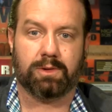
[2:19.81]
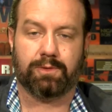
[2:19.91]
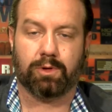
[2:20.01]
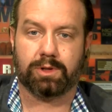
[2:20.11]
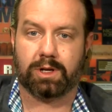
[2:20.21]

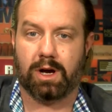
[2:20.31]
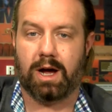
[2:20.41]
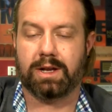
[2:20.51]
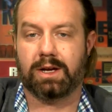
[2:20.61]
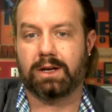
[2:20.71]
Ford de
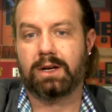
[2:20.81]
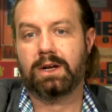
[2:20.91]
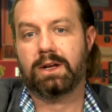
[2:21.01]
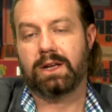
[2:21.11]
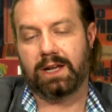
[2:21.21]
Caña,
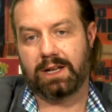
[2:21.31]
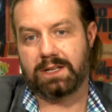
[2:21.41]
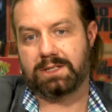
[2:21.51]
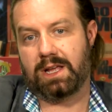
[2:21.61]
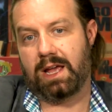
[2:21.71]
it
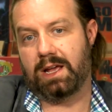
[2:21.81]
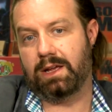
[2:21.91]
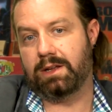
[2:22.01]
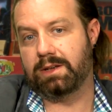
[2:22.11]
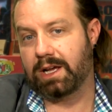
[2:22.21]
is
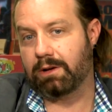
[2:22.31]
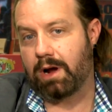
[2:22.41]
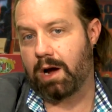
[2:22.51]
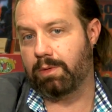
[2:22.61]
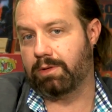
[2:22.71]
a
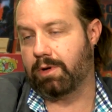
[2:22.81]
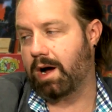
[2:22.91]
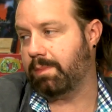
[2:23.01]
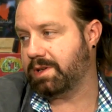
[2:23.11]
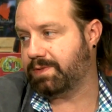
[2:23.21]
Nicaraguan
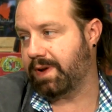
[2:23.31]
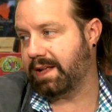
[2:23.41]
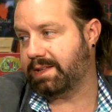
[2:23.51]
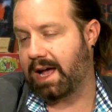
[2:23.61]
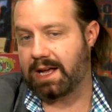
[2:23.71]
rum. It's
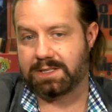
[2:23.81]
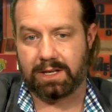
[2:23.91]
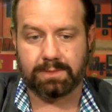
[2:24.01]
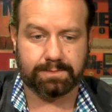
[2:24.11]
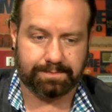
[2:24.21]
fantastic.
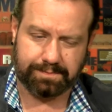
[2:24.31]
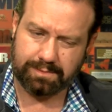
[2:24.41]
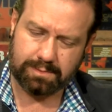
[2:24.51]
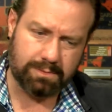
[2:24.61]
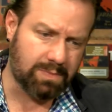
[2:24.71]
It
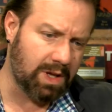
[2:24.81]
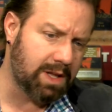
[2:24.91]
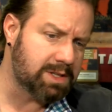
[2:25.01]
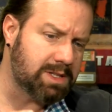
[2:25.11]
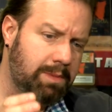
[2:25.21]
is.
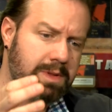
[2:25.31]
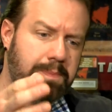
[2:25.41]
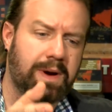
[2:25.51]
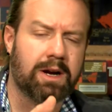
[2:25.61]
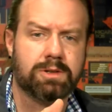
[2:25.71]
And some of the
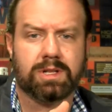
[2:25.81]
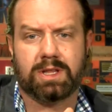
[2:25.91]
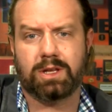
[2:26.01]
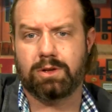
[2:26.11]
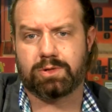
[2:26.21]
barrels that
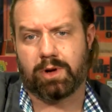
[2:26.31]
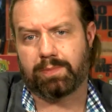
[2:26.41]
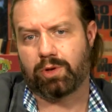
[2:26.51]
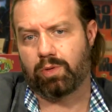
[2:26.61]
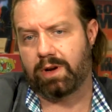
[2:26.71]
they use were up
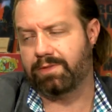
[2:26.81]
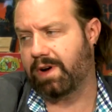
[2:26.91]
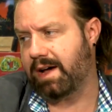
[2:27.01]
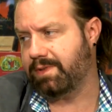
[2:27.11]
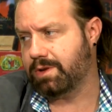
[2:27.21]
to
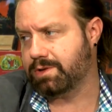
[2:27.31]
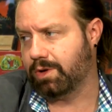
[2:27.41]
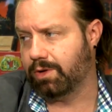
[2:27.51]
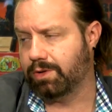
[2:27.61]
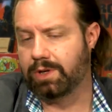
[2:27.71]
25 years
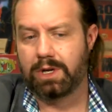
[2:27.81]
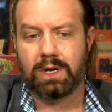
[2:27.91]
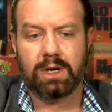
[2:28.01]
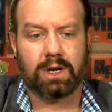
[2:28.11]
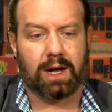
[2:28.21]
old.
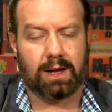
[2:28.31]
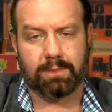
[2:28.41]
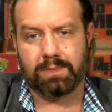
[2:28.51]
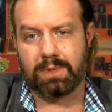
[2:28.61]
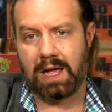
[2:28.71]

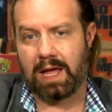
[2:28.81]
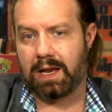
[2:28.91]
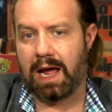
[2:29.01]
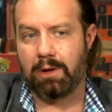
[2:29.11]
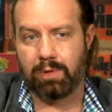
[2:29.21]
Um, and
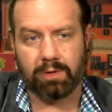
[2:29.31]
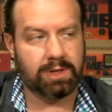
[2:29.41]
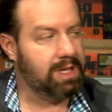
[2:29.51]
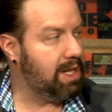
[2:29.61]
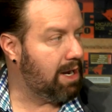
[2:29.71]
I really
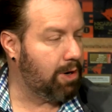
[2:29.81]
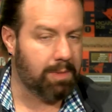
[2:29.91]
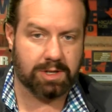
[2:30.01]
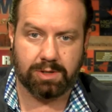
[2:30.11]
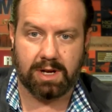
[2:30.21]
did. I don't know
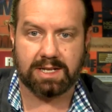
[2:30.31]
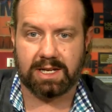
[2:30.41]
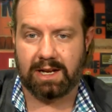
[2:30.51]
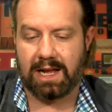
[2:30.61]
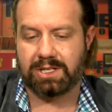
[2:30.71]
about you guys. I
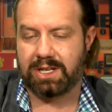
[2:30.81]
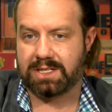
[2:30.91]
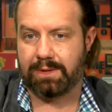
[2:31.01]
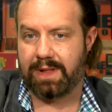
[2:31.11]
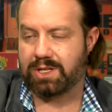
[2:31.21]
could actually get
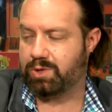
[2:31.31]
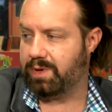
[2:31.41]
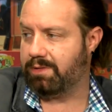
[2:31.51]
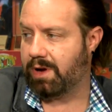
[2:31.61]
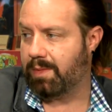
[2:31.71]
some of that
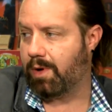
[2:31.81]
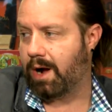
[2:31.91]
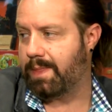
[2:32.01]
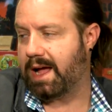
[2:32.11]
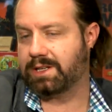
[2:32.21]
sweet rum
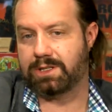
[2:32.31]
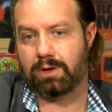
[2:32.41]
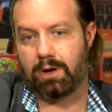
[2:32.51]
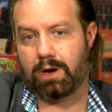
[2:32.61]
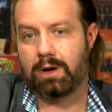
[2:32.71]
on that
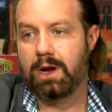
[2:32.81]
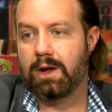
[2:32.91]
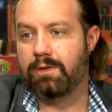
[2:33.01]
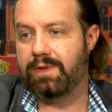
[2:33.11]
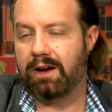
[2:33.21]
cigar.
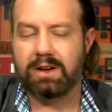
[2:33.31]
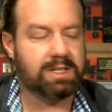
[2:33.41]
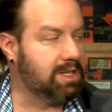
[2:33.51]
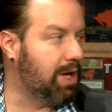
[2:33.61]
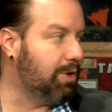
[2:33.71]
Very
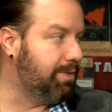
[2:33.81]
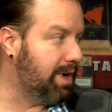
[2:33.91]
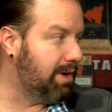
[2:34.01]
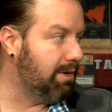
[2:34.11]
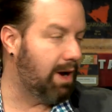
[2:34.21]
subtle,
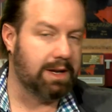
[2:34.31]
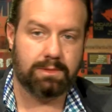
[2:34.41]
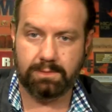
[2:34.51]
very, very light, subtle.